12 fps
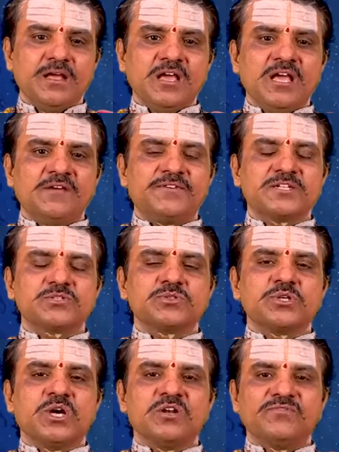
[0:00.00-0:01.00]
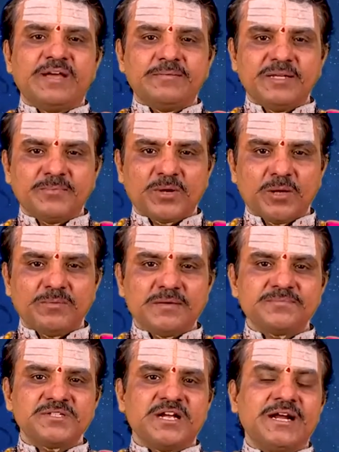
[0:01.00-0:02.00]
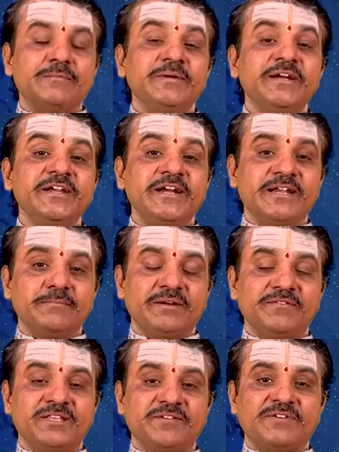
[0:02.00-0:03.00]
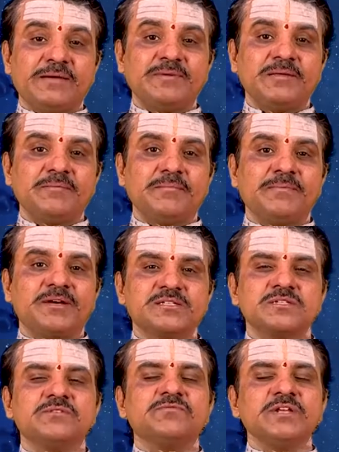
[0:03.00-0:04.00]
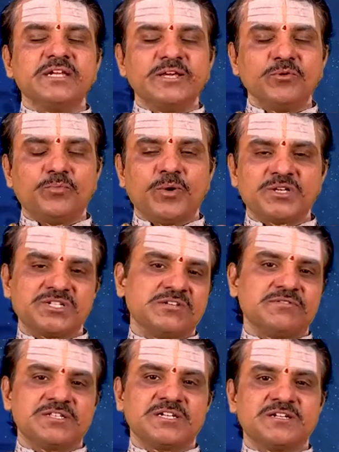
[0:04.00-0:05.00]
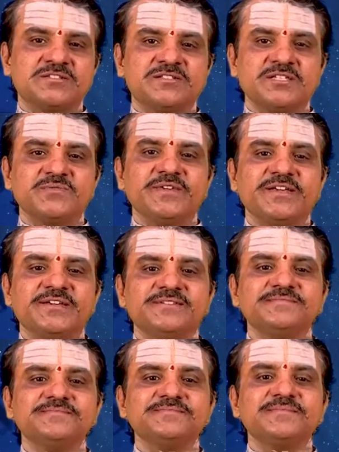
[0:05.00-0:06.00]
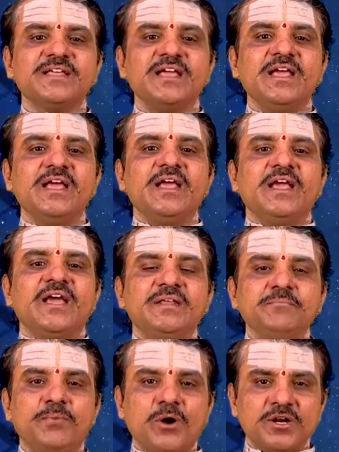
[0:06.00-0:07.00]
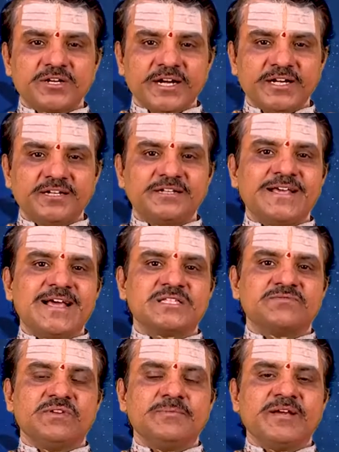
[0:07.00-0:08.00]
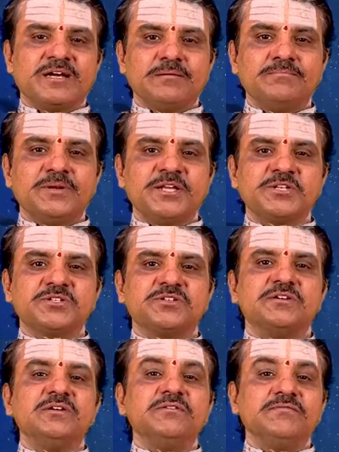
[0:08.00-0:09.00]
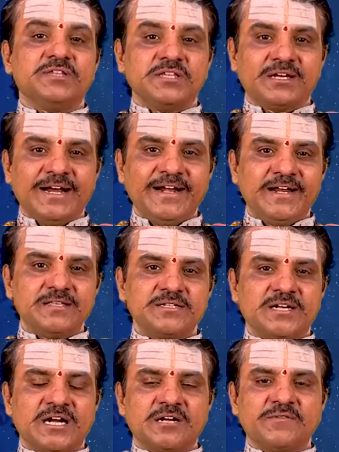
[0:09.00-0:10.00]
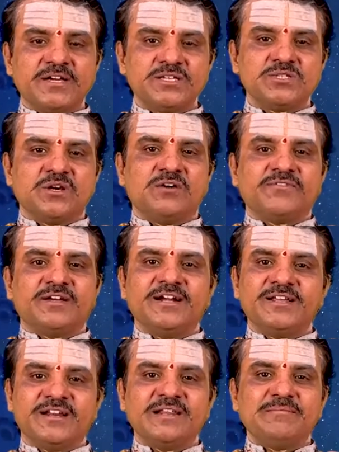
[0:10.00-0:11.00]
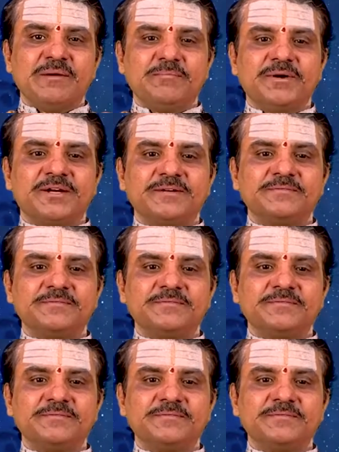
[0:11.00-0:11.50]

Efforts to solve family problems and mediating between the family members will give positive results this week. An important task will be accomplished with the guidance and advice of an elderly member.